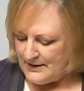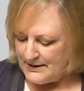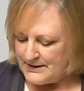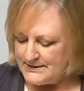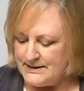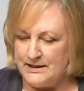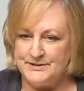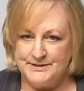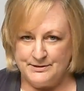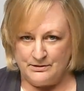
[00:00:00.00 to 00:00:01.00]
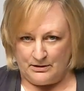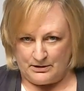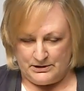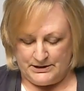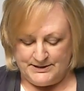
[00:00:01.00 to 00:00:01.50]
then I can take
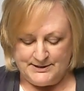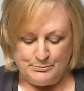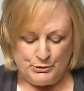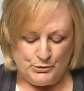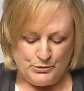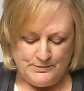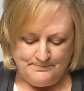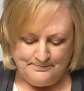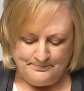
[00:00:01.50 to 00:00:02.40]
a clean spoon